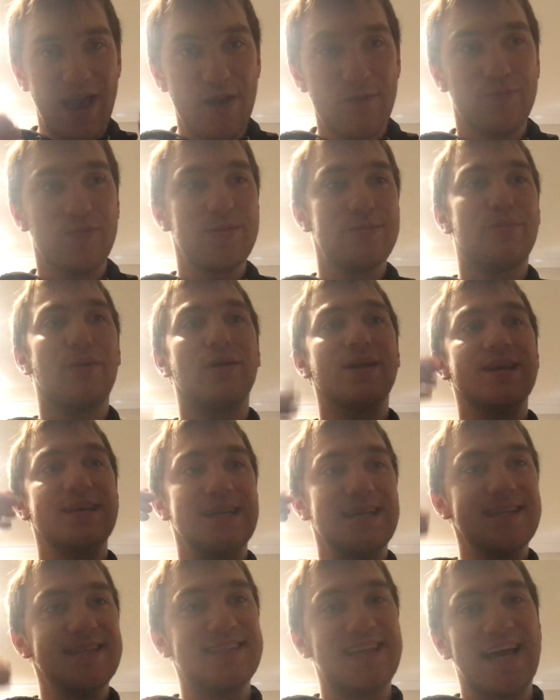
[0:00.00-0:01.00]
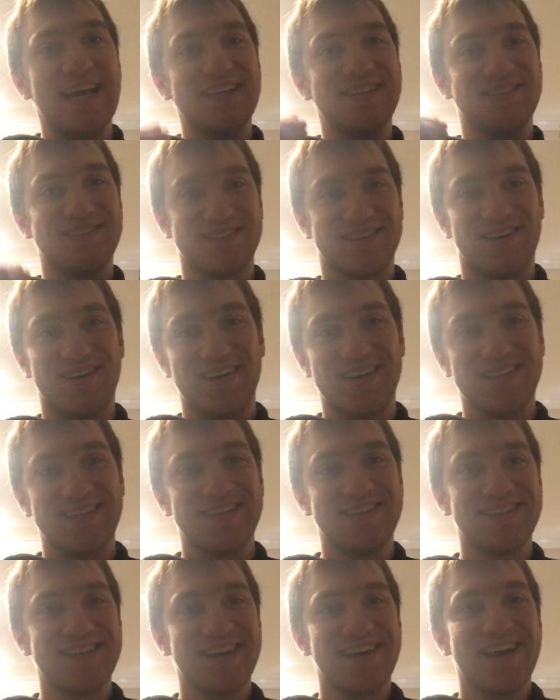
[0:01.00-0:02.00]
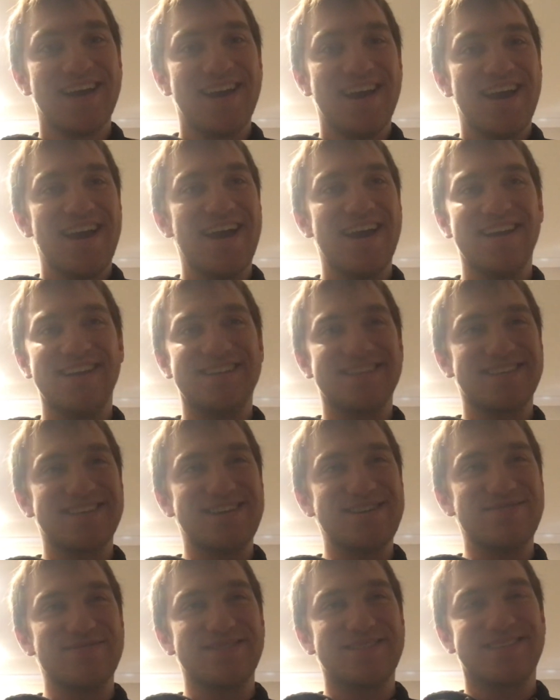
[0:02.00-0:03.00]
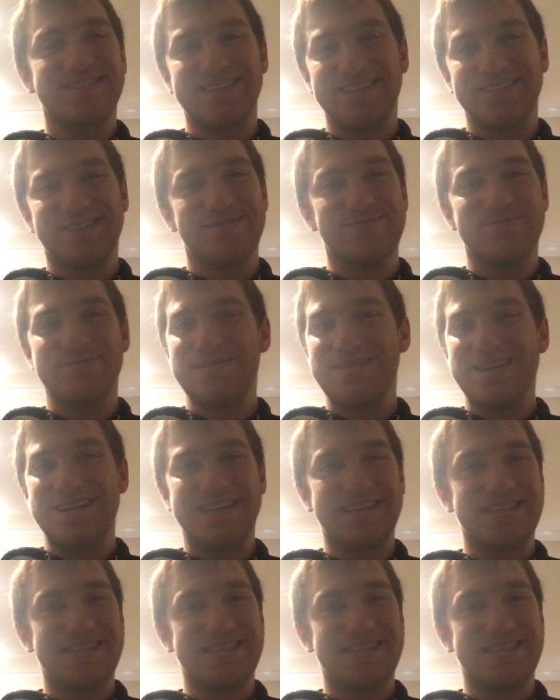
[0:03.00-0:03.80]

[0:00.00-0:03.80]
everybody dead silent, and just, it was such a weird